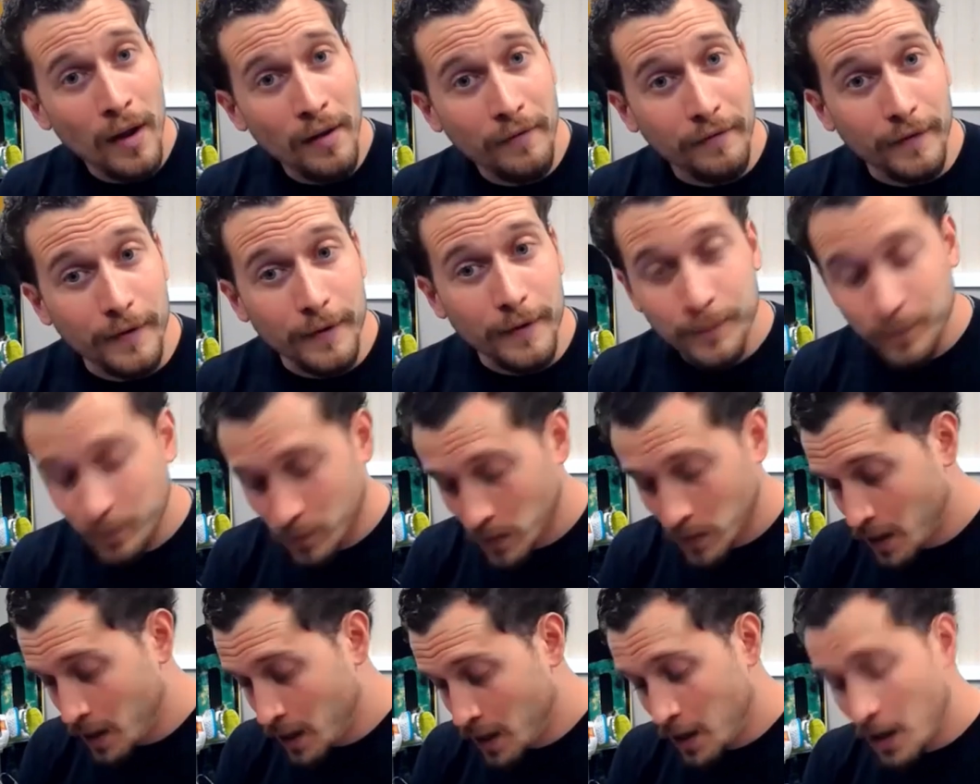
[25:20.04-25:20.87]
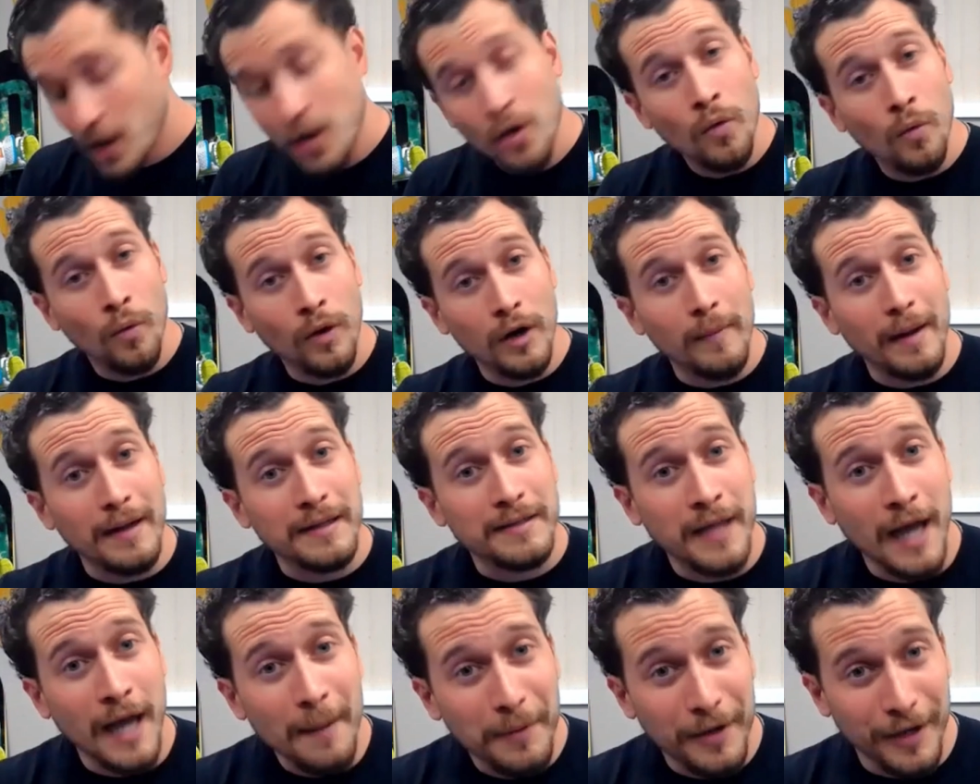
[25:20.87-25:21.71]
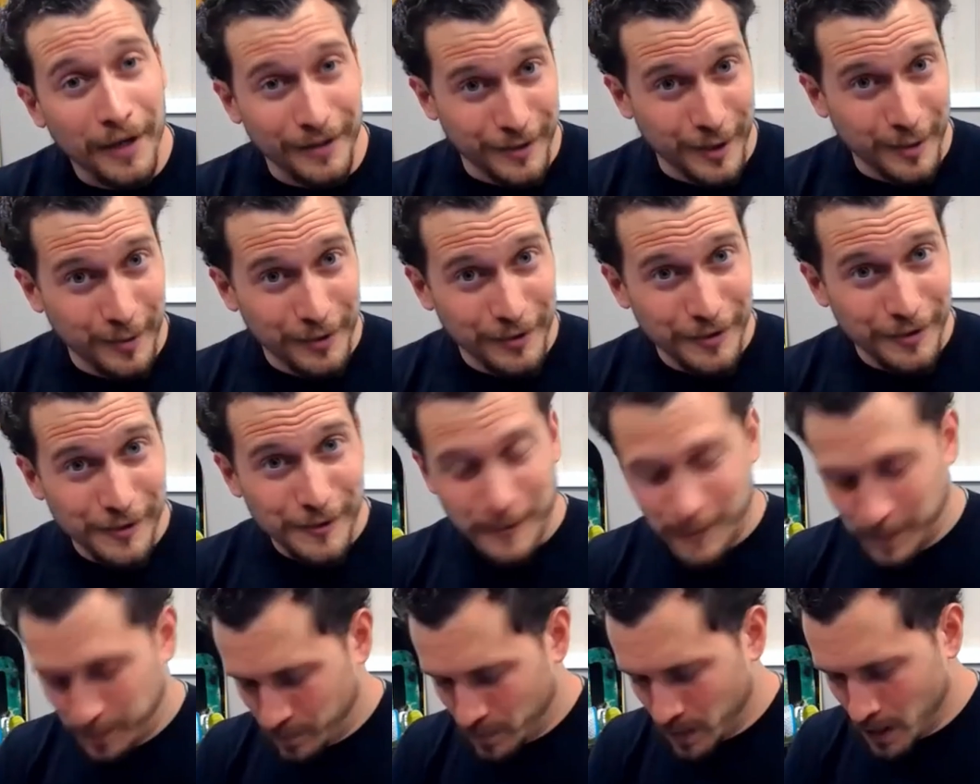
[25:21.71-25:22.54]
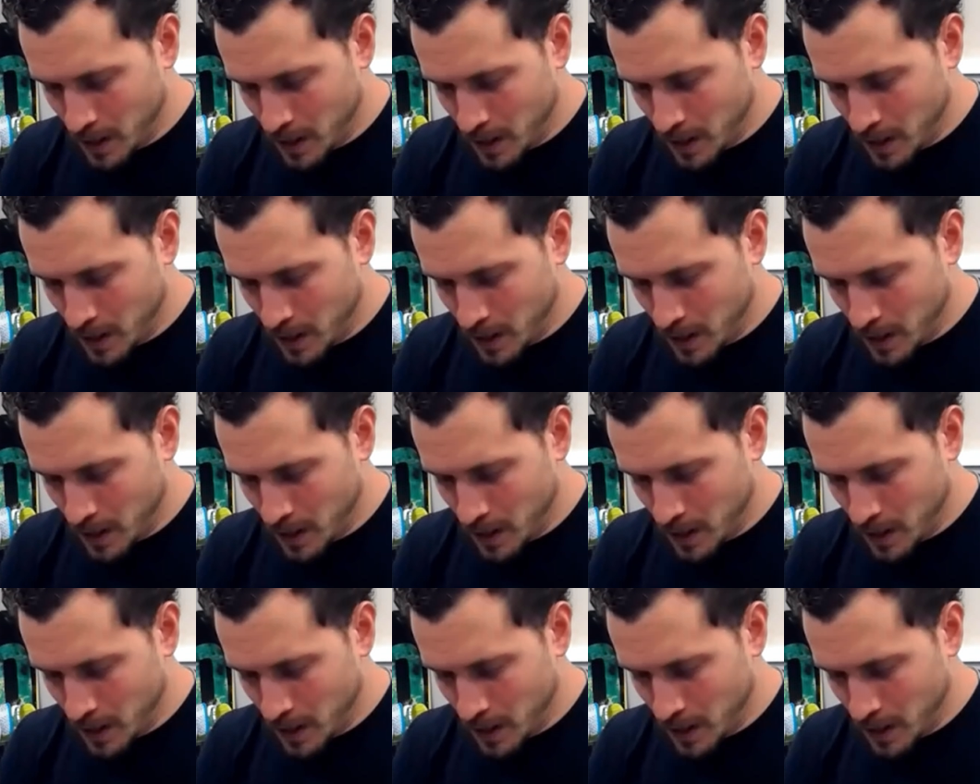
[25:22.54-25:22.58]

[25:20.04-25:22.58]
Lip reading: However, one of my top customers,